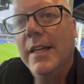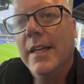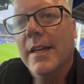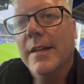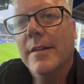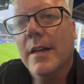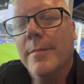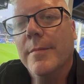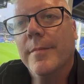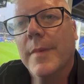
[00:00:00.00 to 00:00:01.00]
uh,
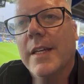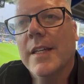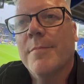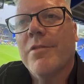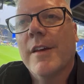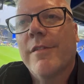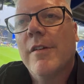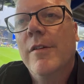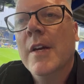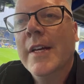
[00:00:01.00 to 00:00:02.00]
uh making the
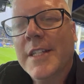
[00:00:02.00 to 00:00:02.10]
breakthrough.